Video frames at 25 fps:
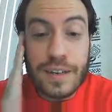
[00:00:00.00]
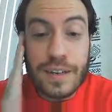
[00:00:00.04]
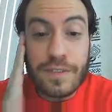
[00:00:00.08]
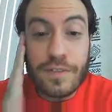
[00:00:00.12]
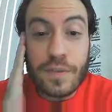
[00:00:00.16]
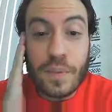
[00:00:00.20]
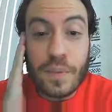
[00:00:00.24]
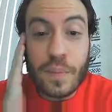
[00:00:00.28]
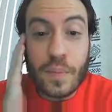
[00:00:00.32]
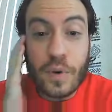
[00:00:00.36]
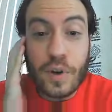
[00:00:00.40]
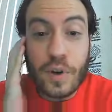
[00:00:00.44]

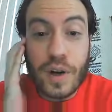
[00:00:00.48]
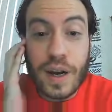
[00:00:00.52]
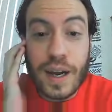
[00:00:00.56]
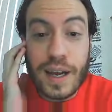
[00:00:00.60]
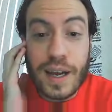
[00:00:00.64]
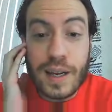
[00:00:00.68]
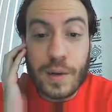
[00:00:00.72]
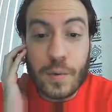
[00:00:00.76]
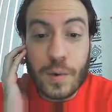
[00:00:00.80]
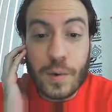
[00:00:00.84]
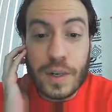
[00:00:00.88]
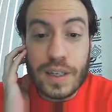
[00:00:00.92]
if
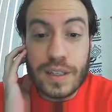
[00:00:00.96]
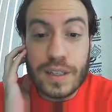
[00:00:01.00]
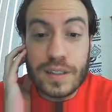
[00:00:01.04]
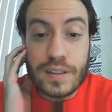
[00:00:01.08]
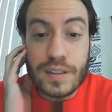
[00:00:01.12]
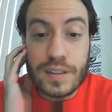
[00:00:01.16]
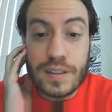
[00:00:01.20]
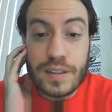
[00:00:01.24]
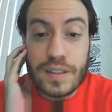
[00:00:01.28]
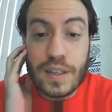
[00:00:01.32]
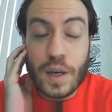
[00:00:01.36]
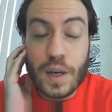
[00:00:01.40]
Mirai
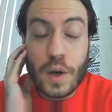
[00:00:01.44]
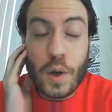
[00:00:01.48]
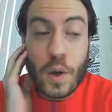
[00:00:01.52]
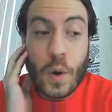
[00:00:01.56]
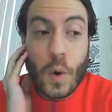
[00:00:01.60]
wins,